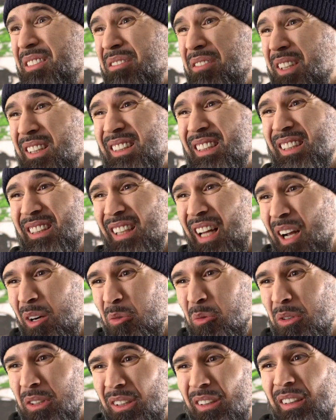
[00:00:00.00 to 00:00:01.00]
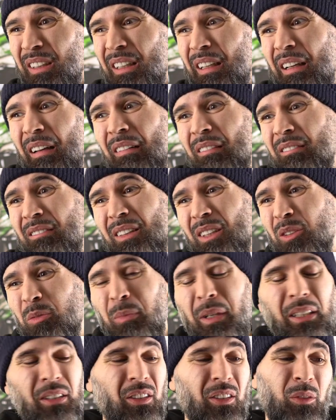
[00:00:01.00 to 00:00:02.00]
Invictus Aqua, this
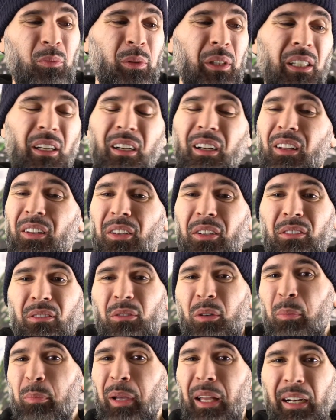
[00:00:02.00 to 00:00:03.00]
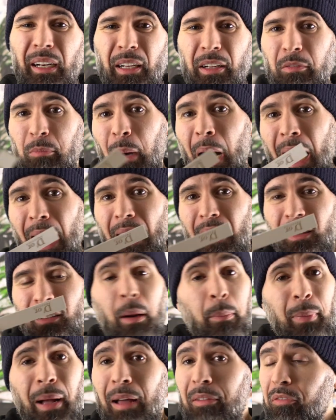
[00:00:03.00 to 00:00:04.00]
might just be another repetitive buy.
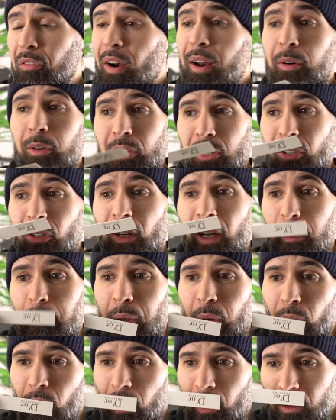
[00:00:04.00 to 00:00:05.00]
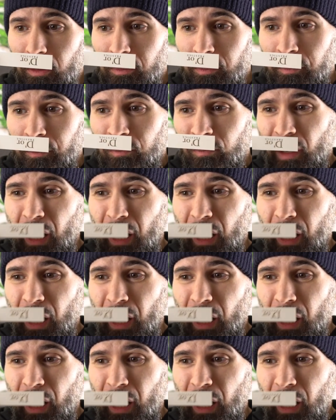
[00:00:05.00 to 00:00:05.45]
Not a bad fragrance, don't get me wrong.